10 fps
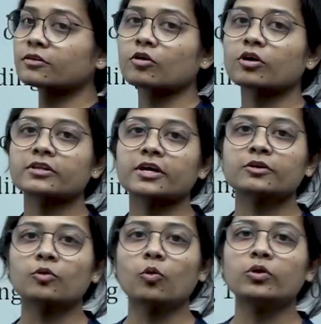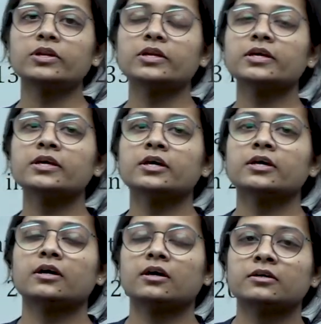is not that only
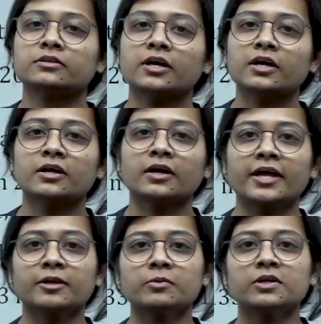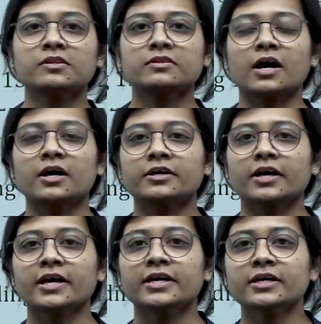Uh, the animals are
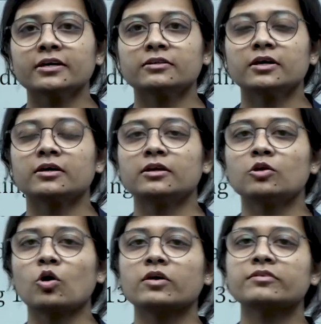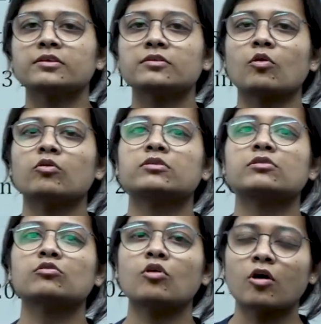dying, the loss is
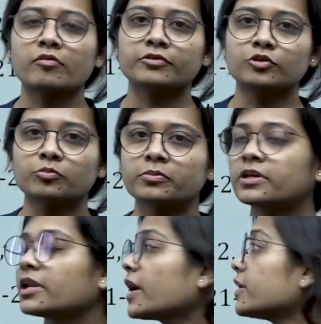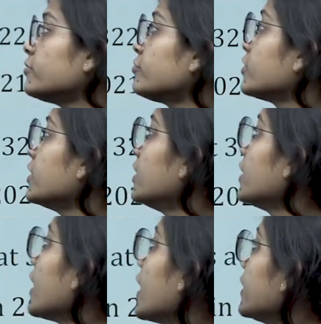also of human life,
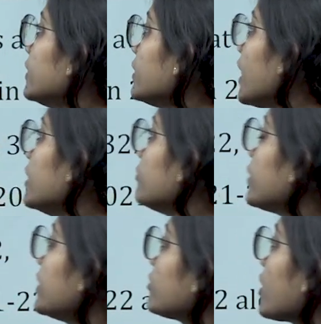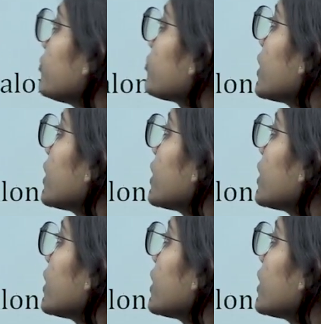and elephants have